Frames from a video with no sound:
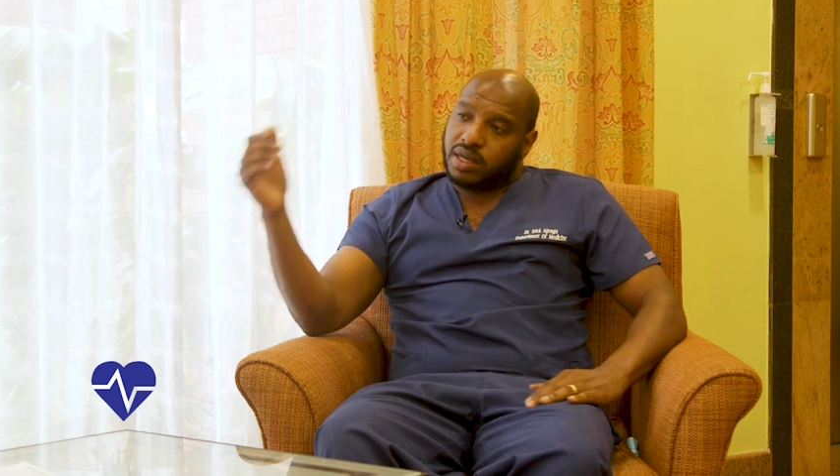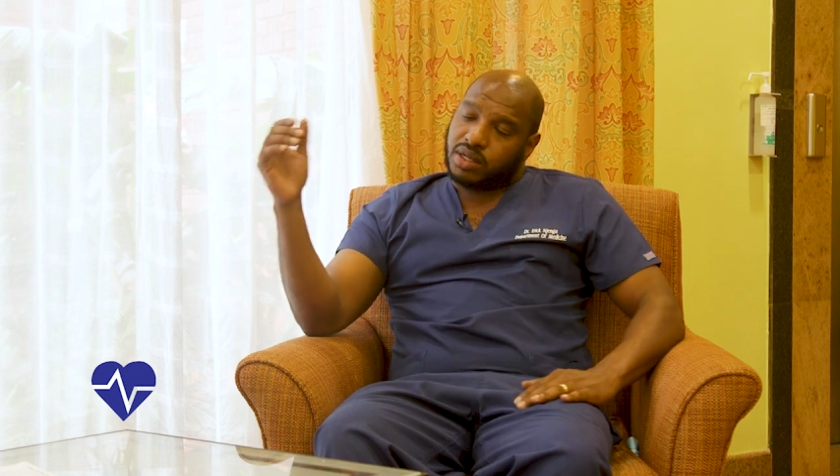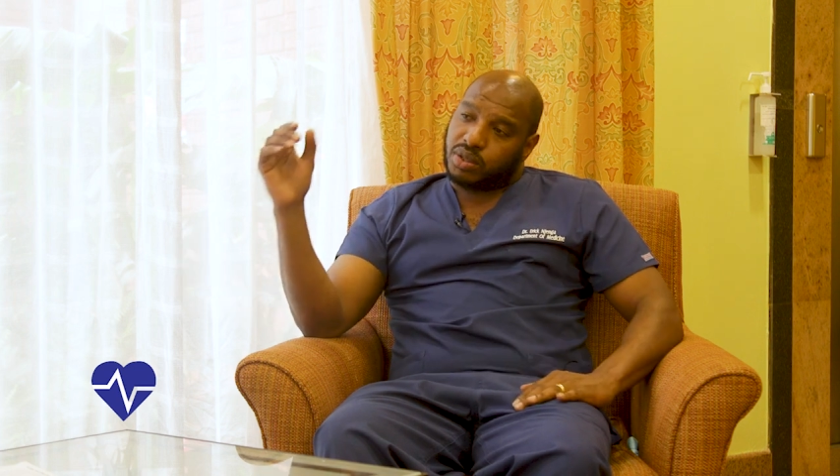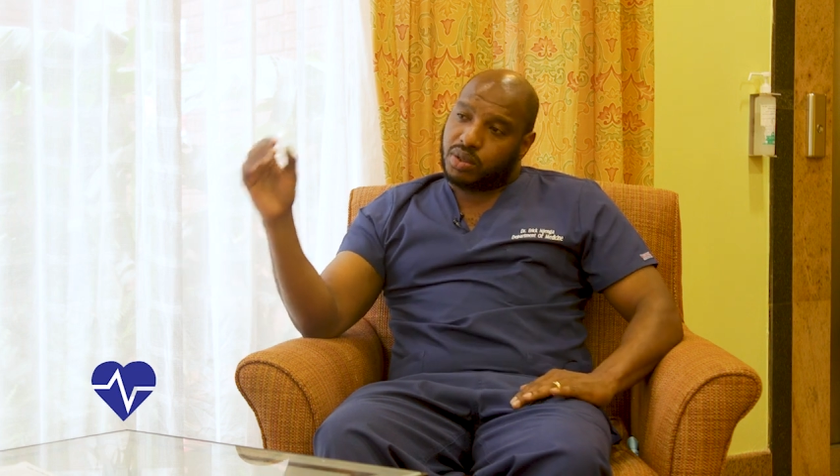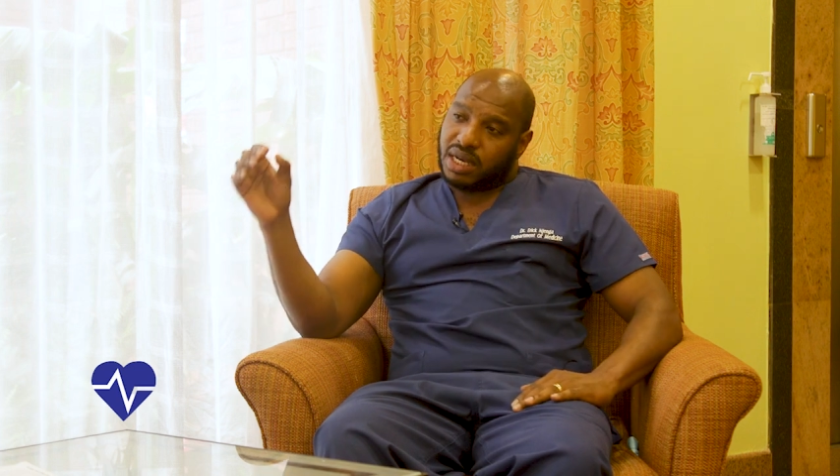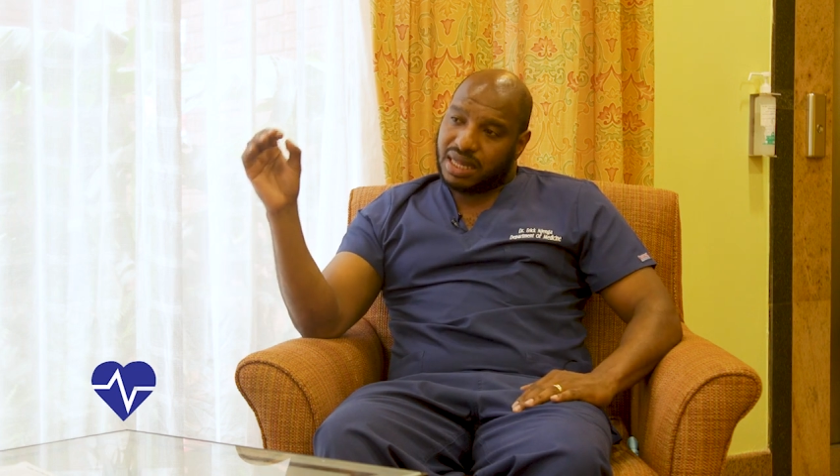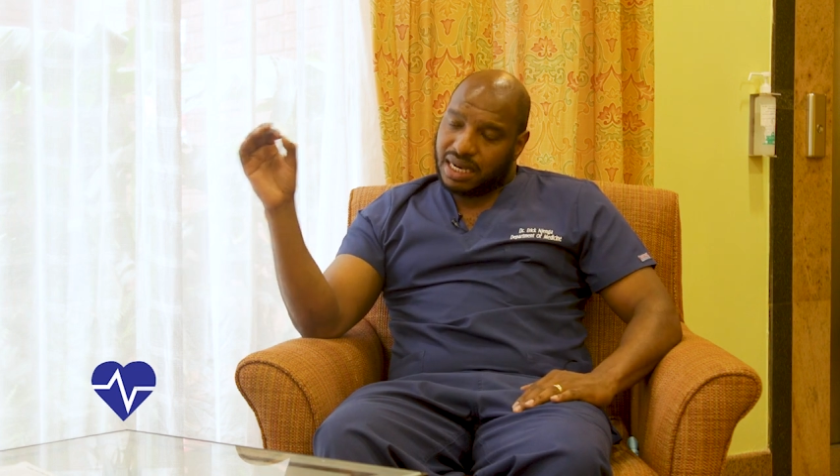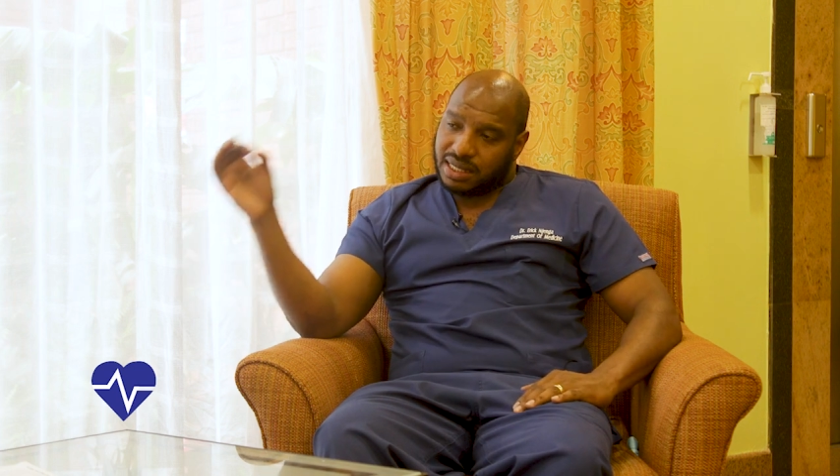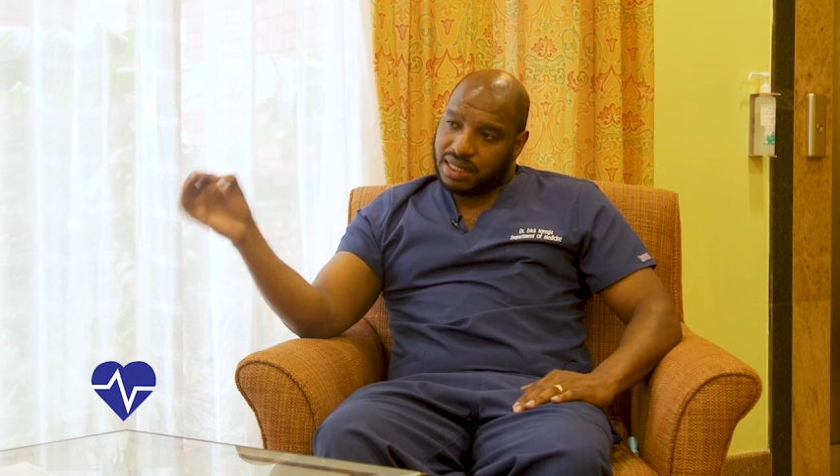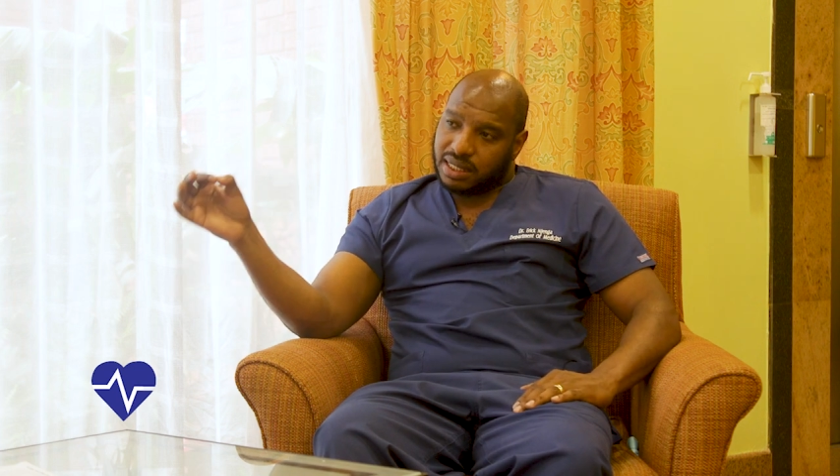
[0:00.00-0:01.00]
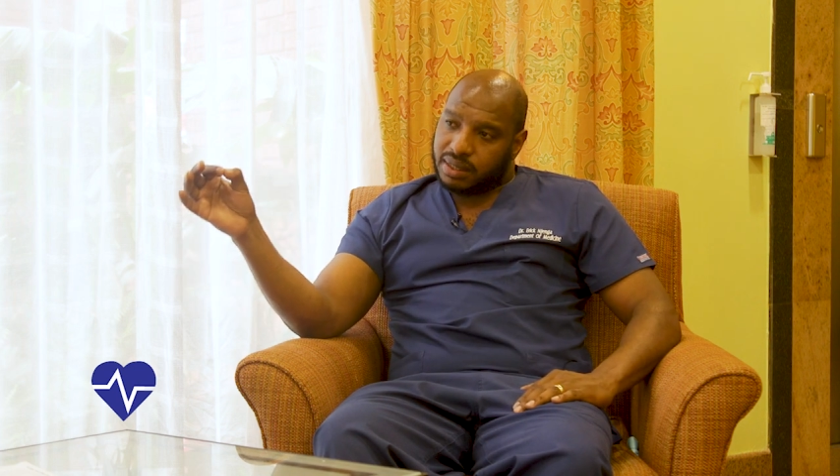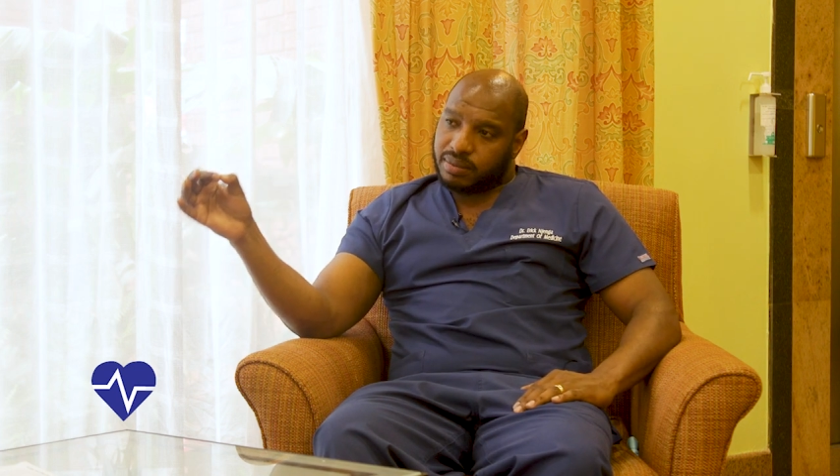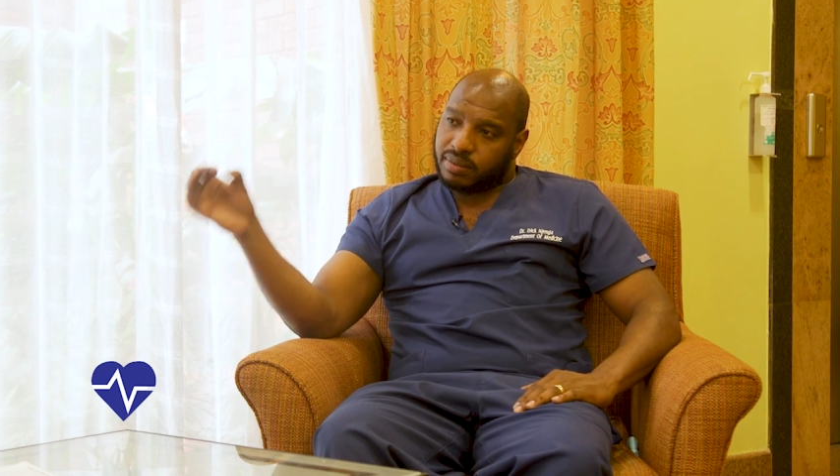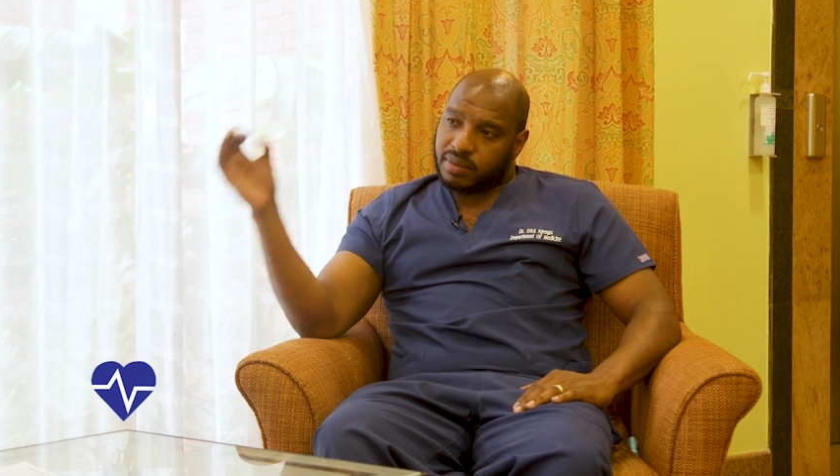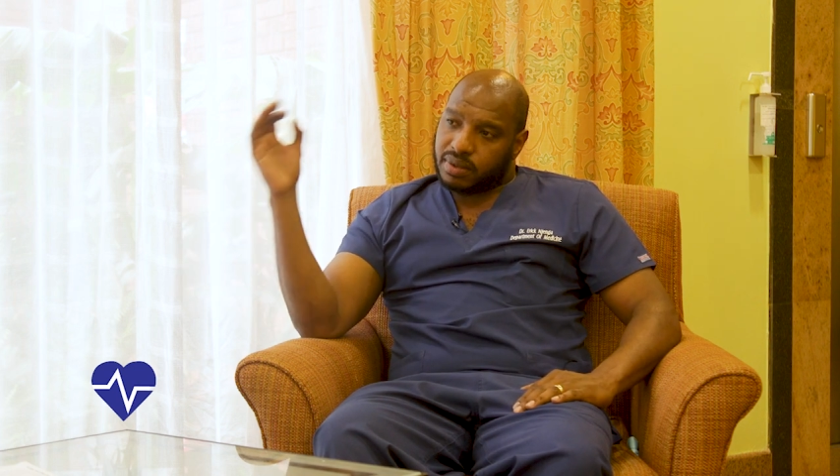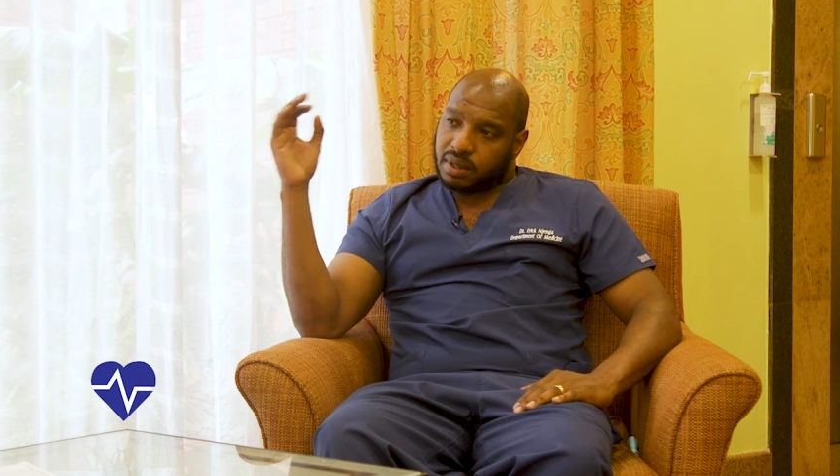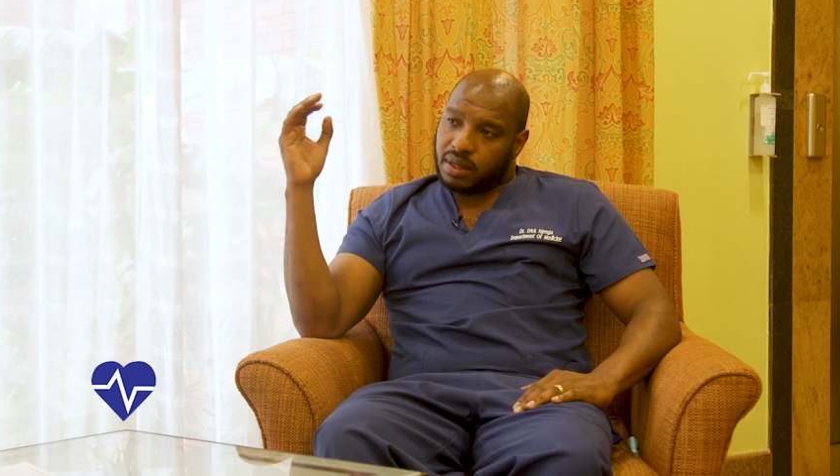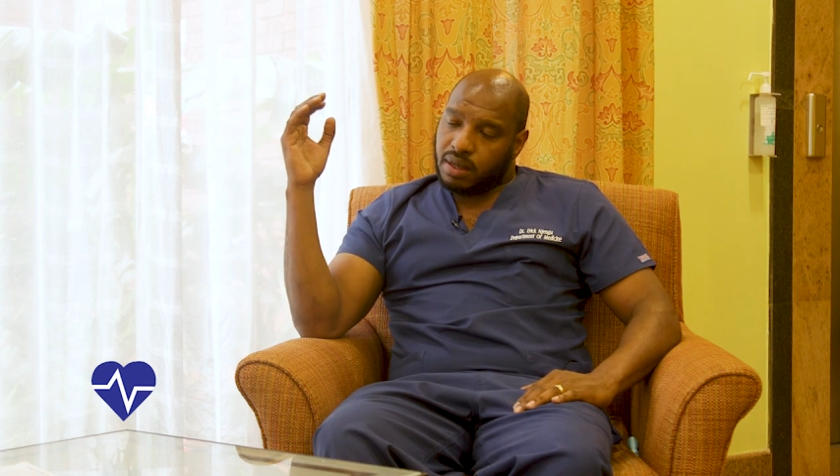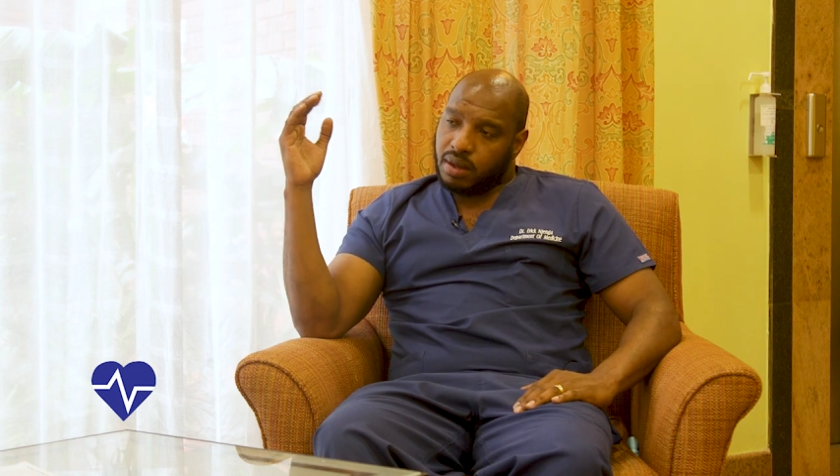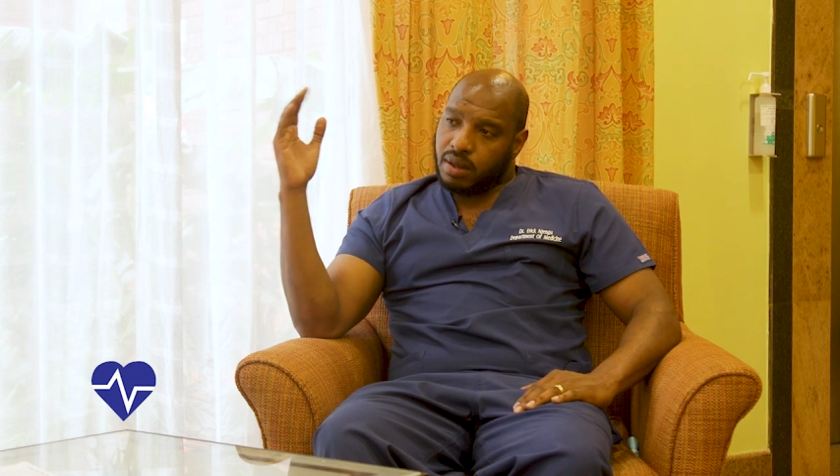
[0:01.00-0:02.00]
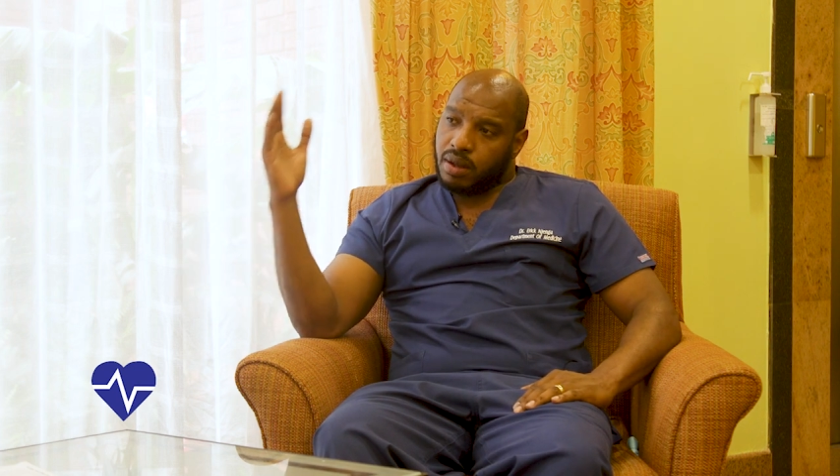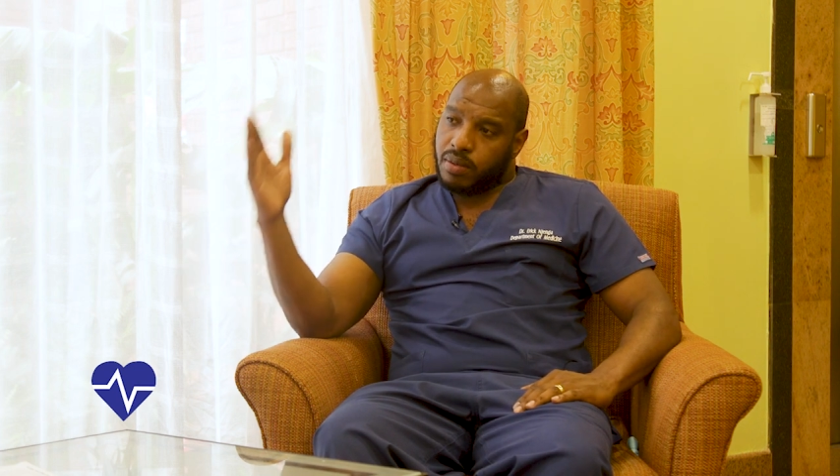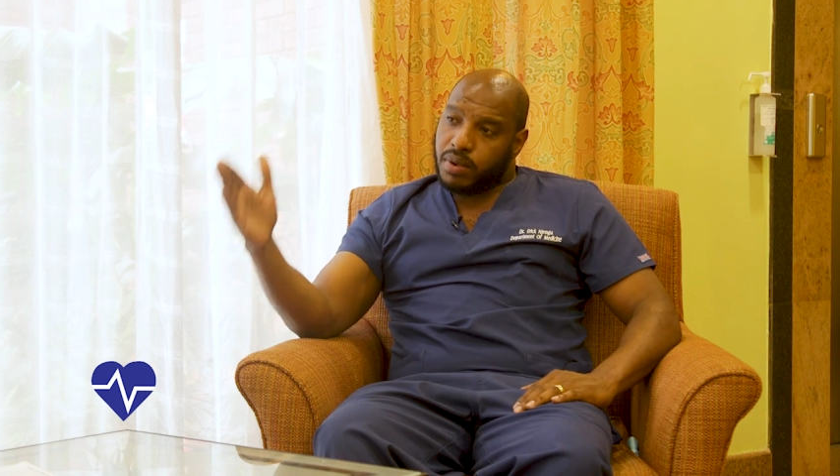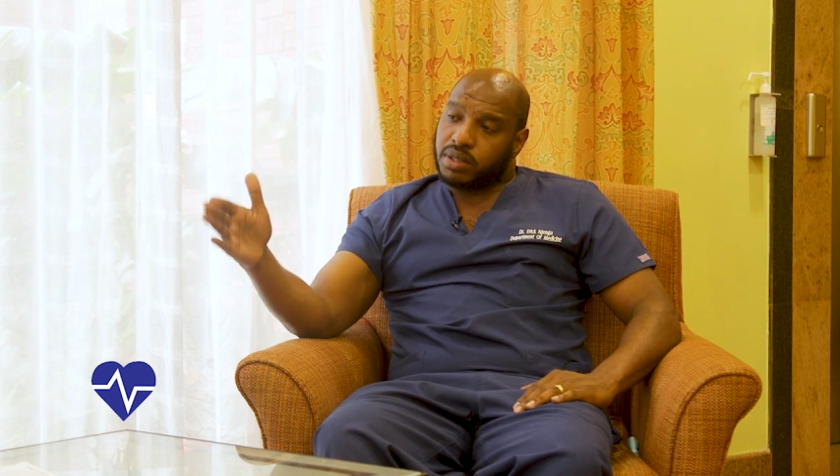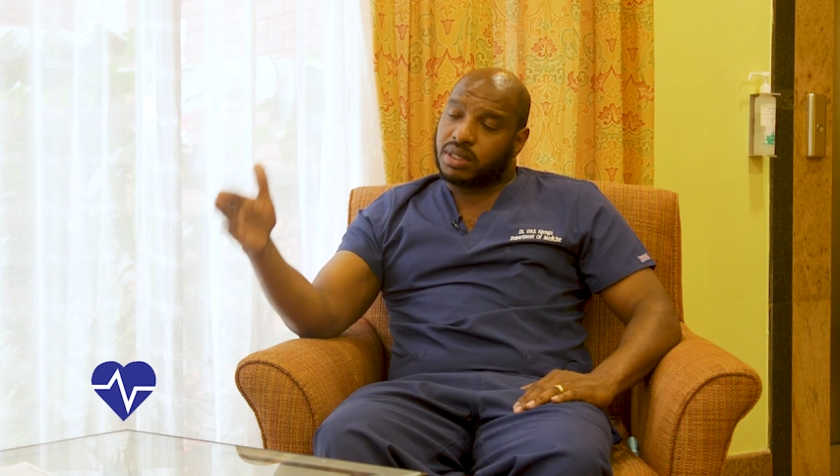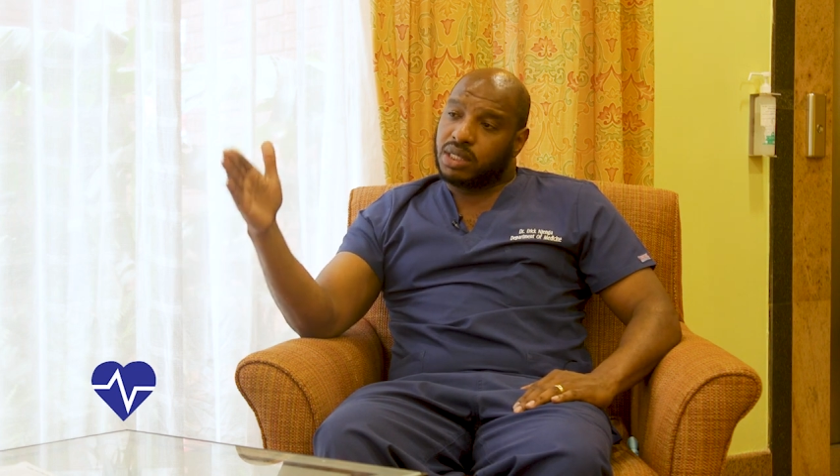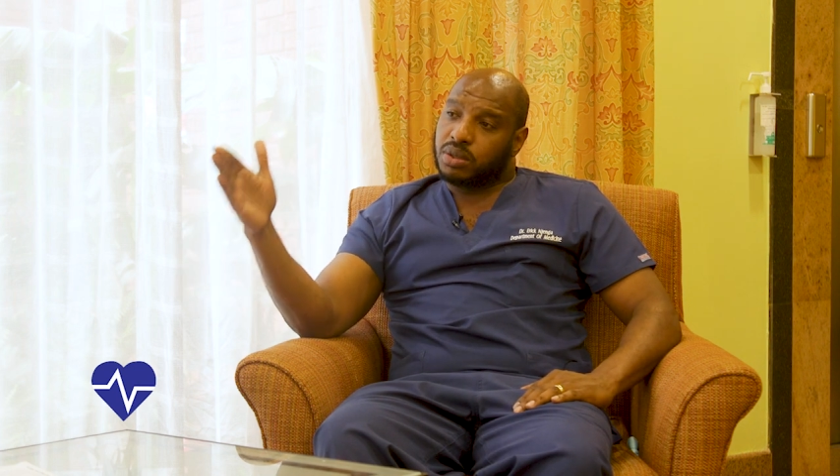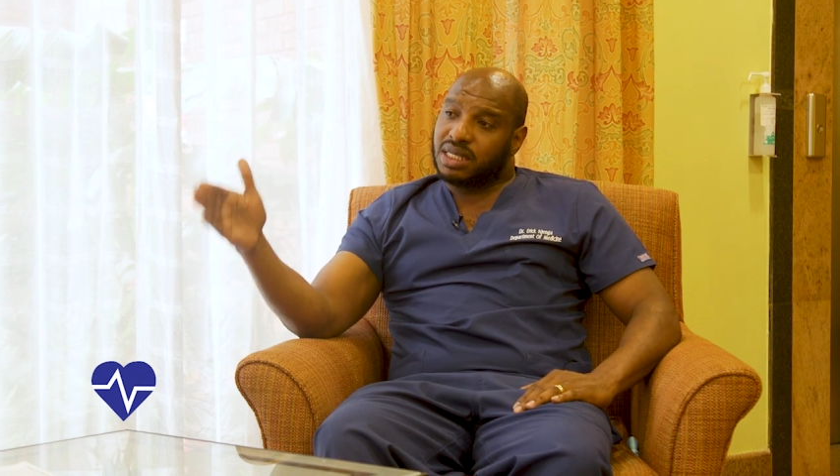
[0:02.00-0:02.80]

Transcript: So in that setting, we also tend